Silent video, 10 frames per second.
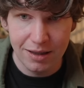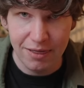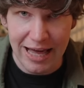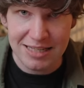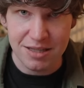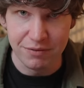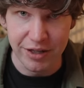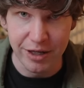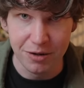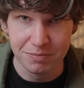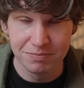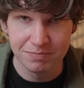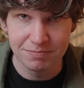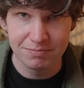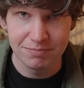That's the video.
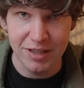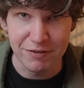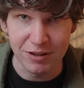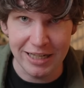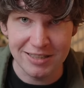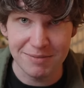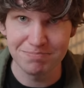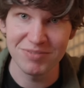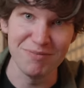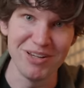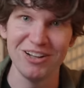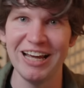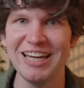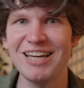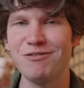If you liked it, give me a
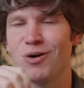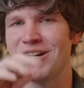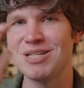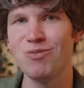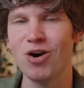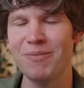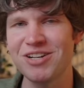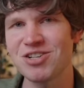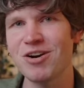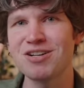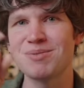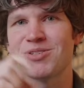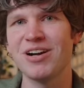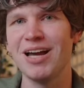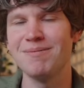like. If you wanna see more, make sure you're
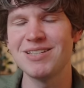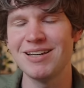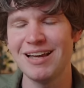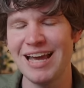subscribed.